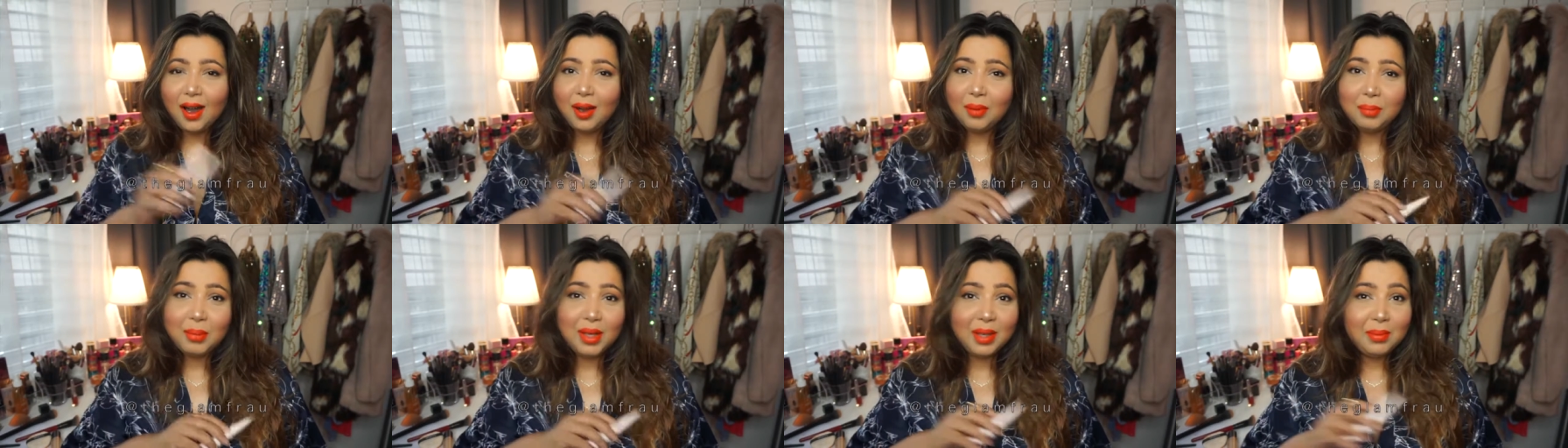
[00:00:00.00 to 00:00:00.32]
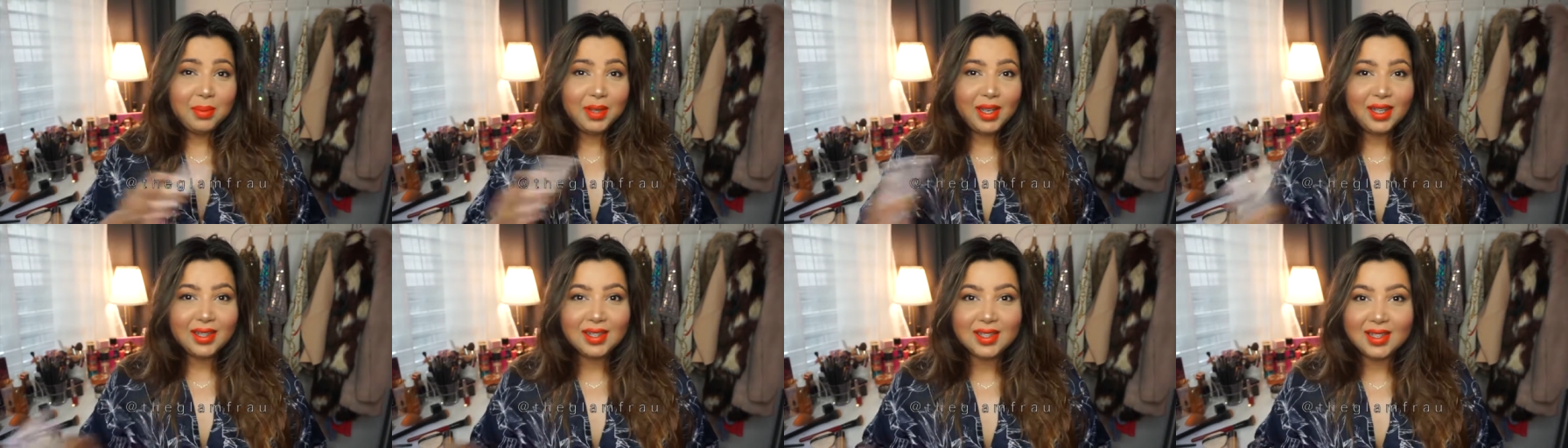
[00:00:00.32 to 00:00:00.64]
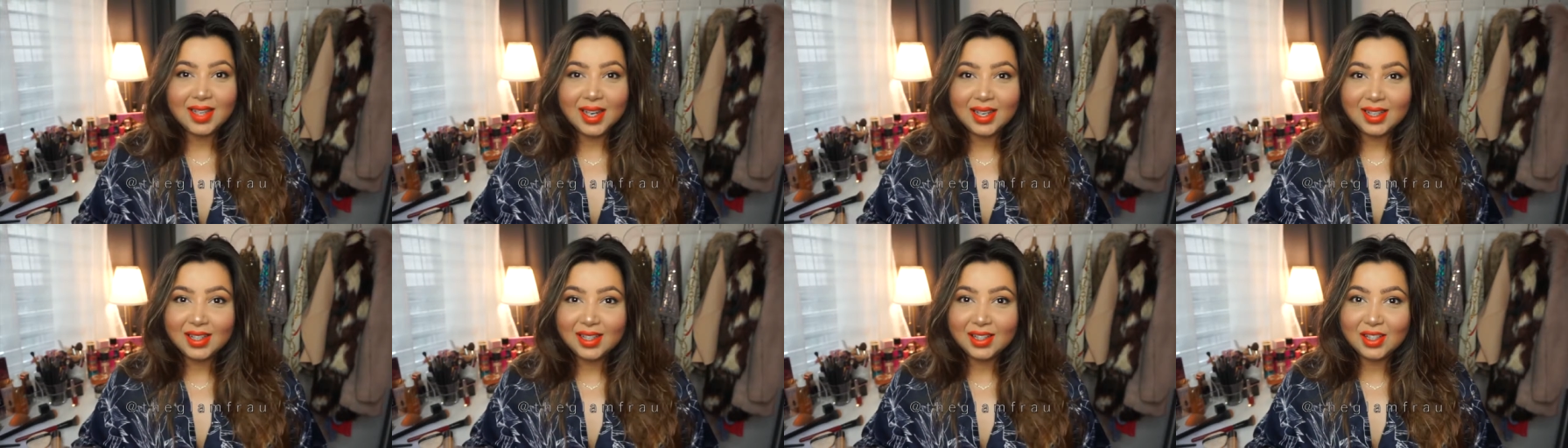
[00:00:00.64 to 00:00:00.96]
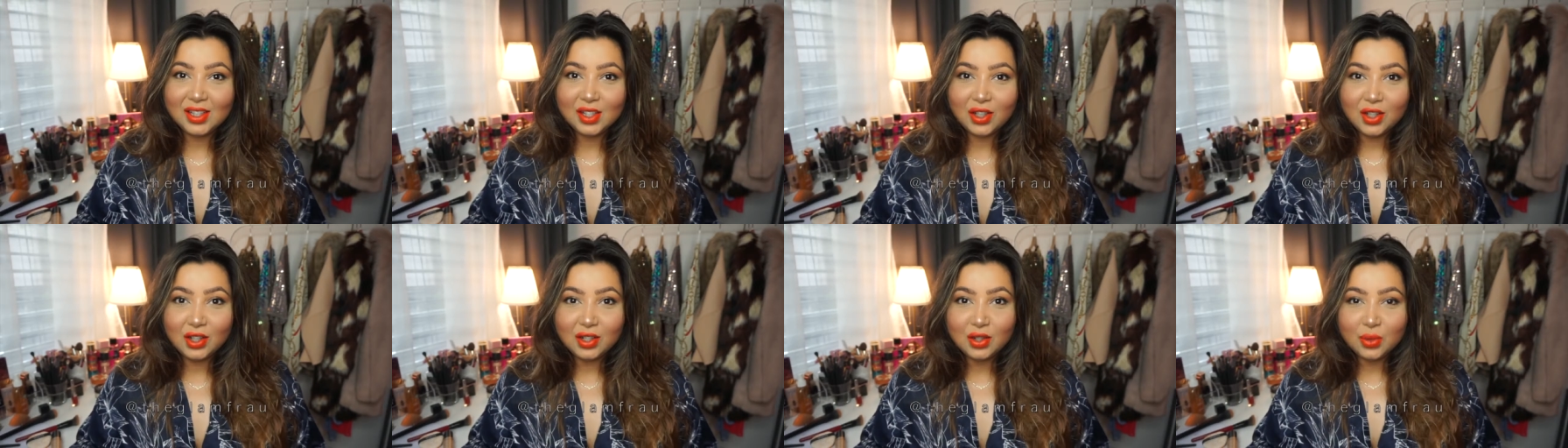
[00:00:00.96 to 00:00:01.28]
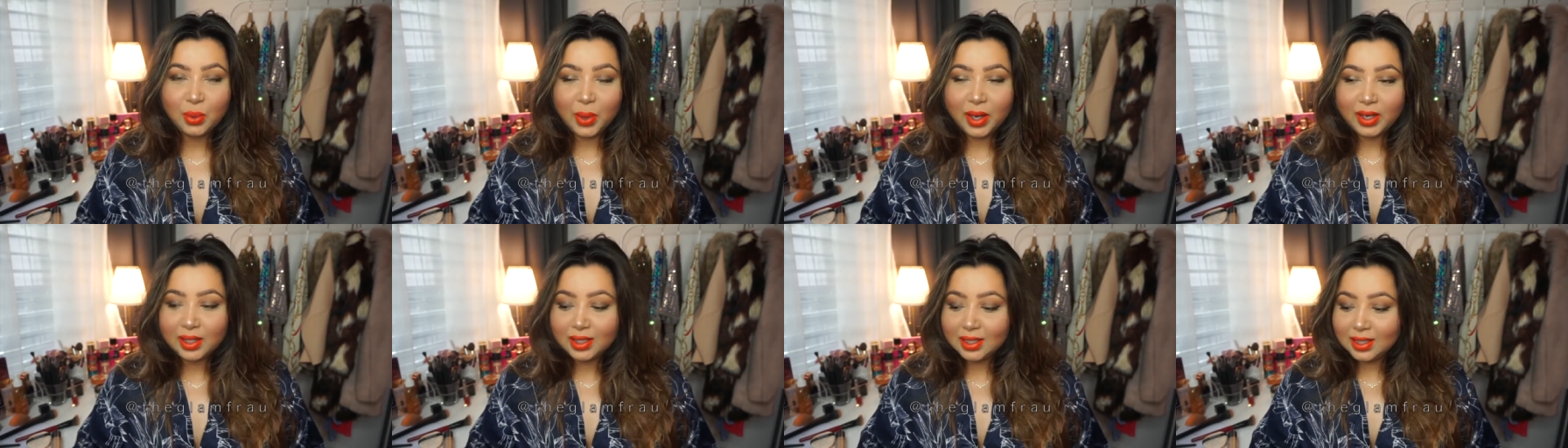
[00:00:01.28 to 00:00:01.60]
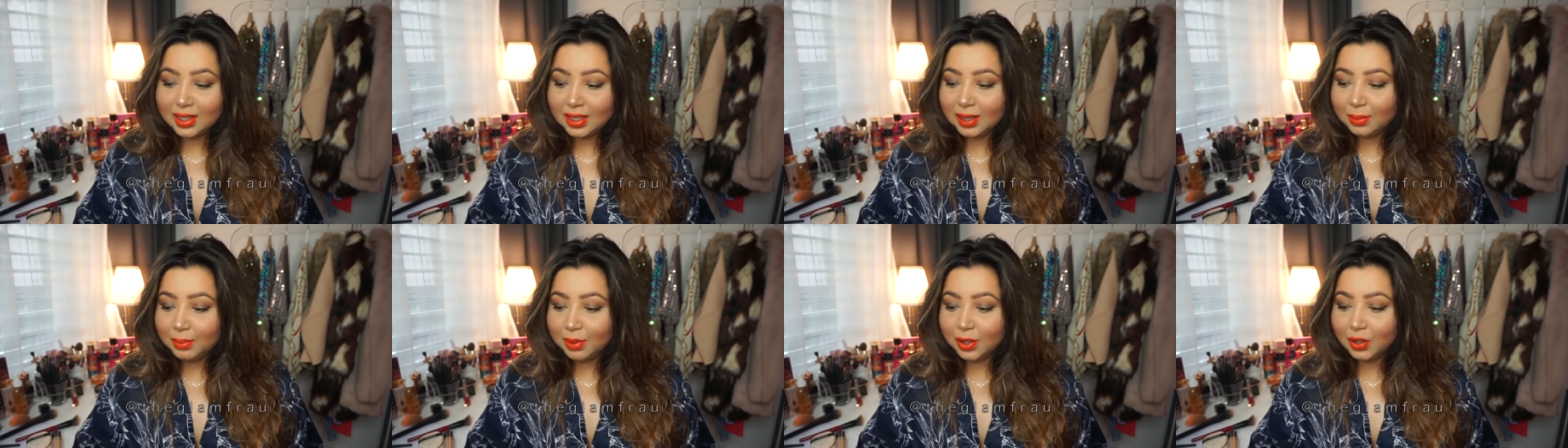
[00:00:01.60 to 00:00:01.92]
maybe extended till
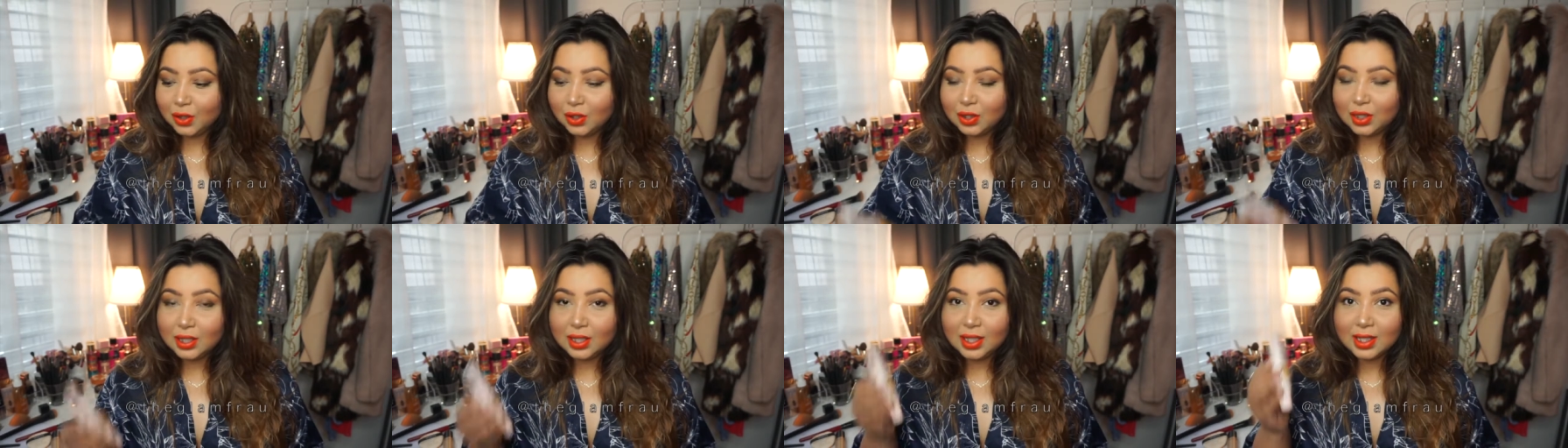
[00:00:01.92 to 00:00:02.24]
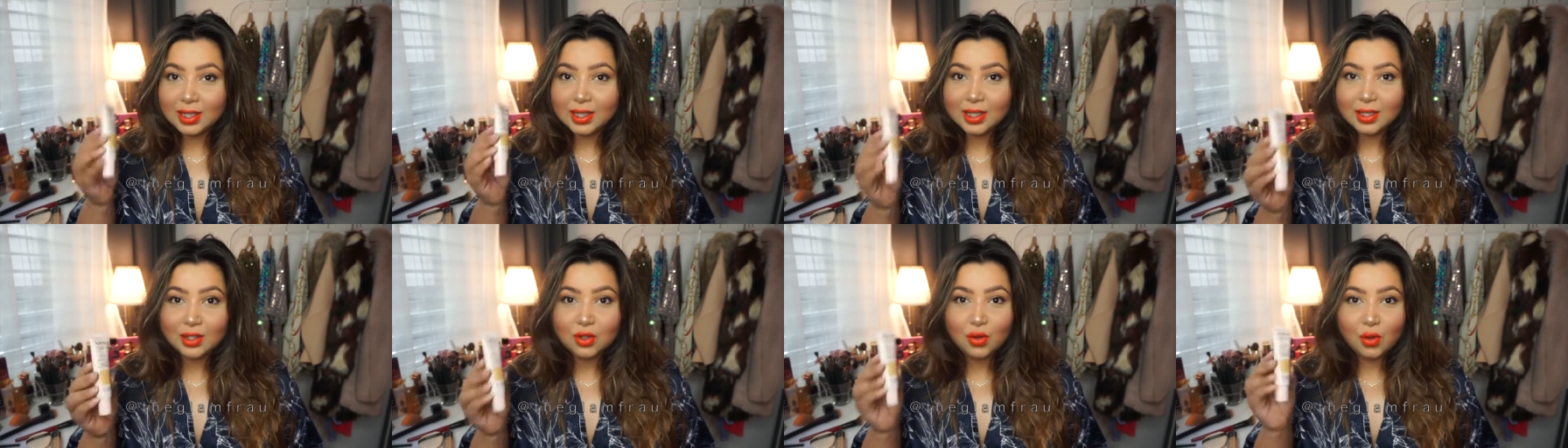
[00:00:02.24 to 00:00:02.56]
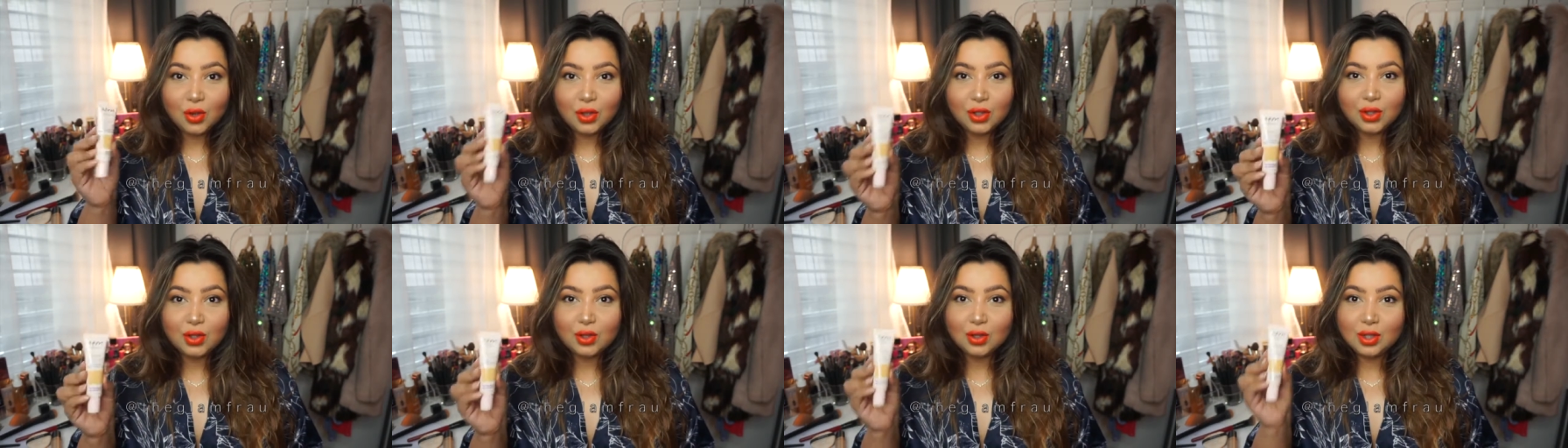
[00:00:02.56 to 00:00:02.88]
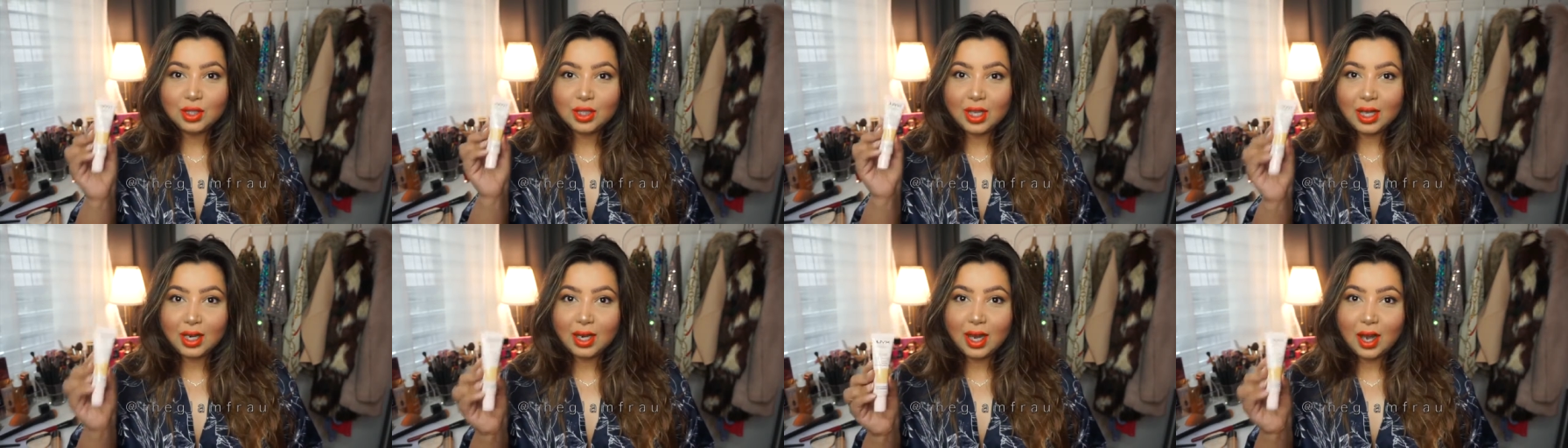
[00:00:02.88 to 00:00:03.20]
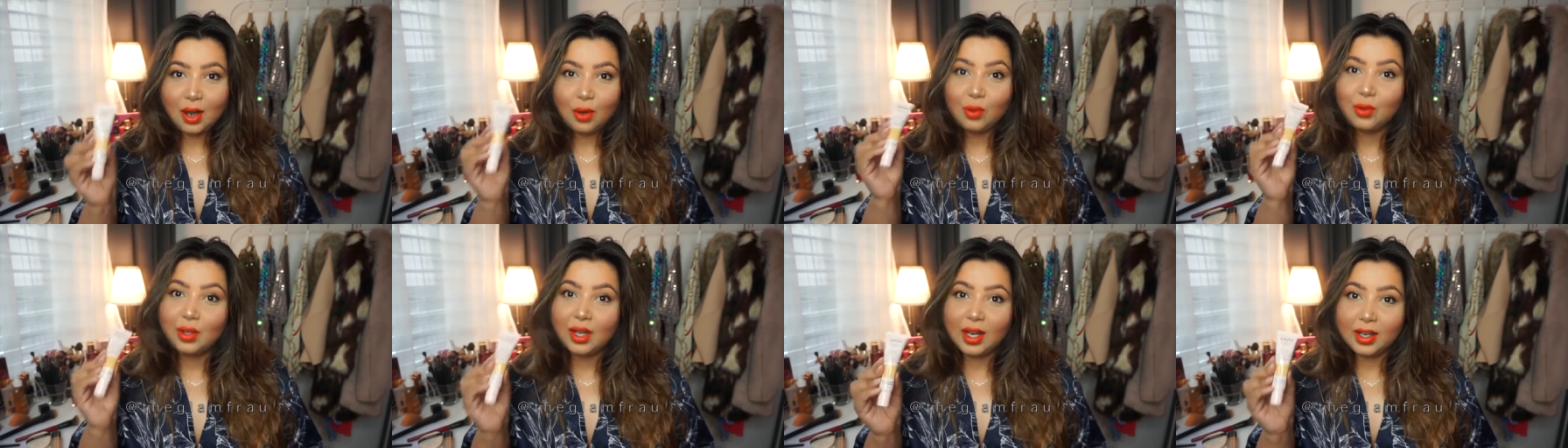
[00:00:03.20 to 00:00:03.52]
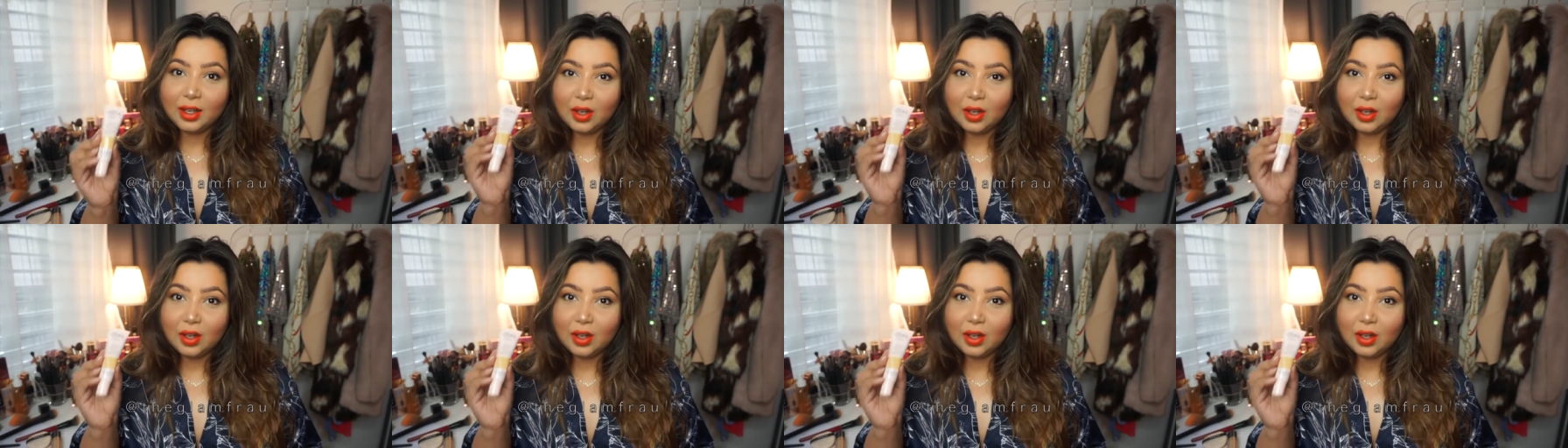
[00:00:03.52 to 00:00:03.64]
20, because this is going to sell out like